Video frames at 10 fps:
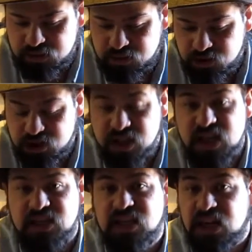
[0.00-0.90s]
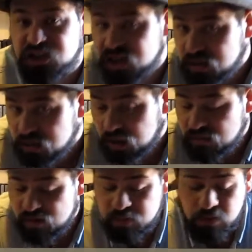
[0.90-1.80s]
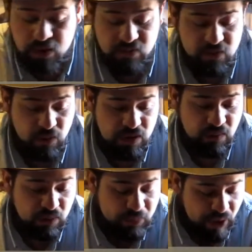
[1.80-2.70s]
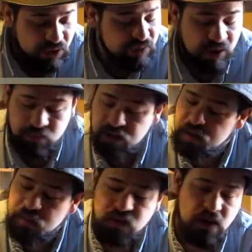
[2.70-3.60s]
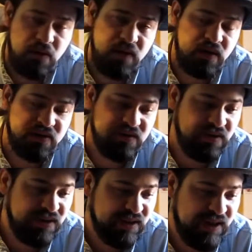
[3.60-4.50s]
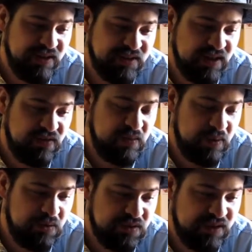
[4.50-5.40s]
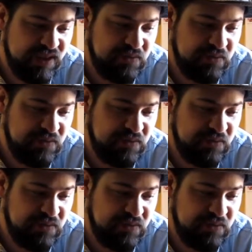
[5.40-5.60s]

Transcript: Shin Hiasashi at Facebook. If you want to know more about him, I recommend you go there. Just look at the kind of stuff he posted.